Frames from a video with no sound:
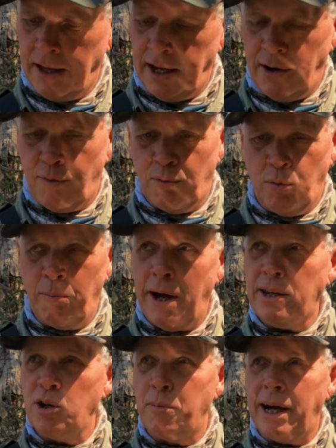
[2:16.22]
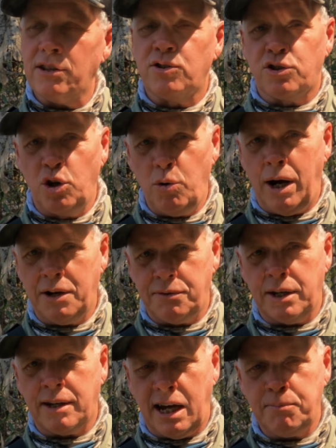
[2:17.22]
It will make you about
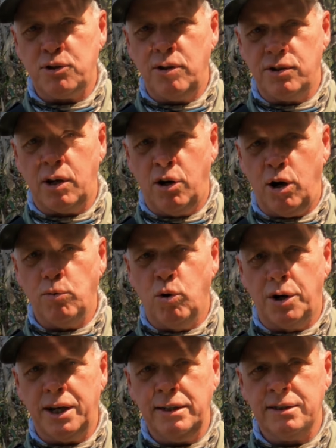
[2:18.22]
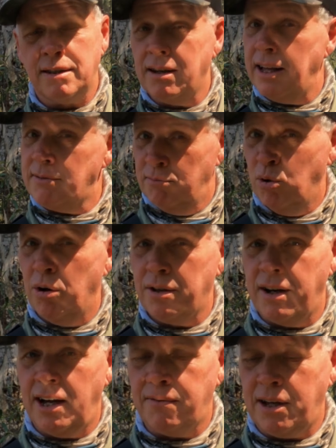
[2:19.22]
200 cups using hot water, so that's more
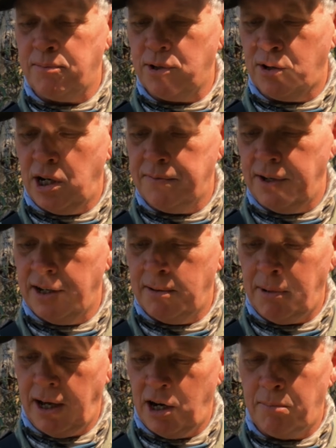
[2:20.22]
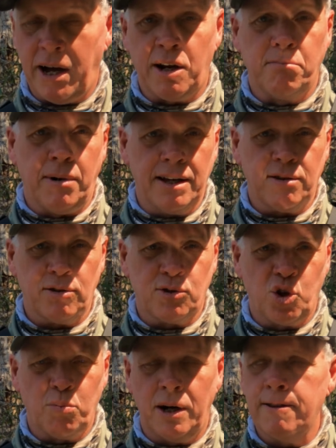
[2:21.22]
than enough cups of coffee in about a month or
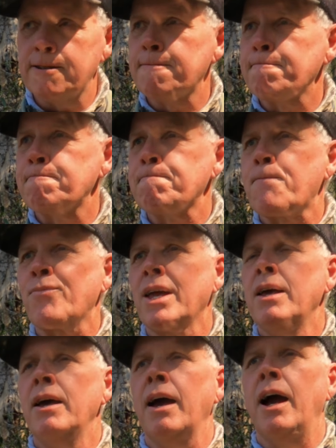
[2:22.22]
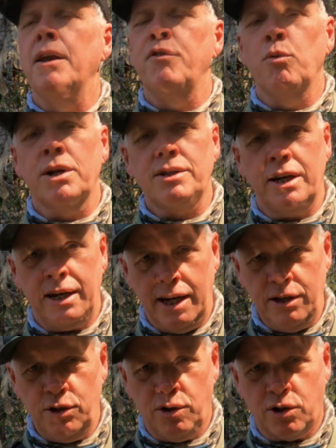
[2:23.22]
2 months. And if you want to
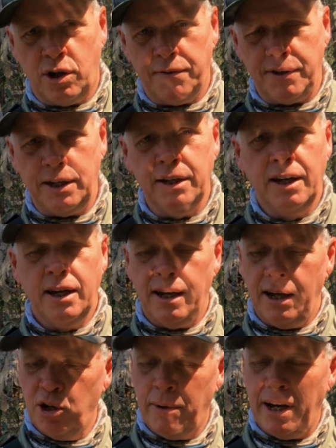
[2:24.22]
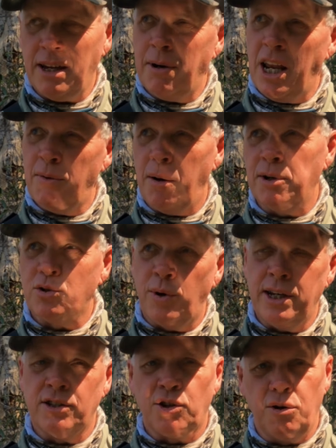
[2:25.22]
heat your coffee, it'll make anywhere
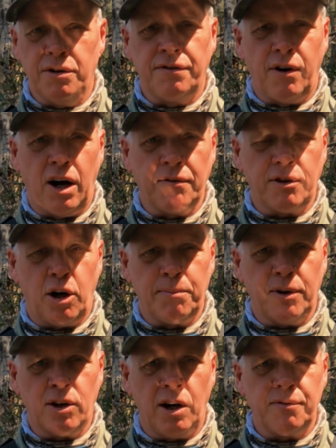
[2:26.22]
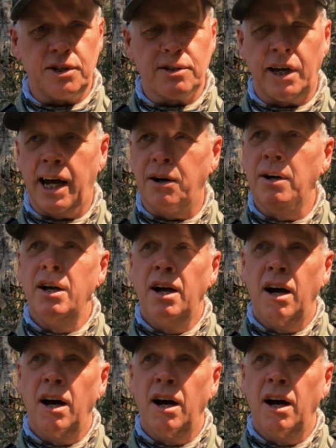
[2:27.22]
between 2 to 5 coffees. Now,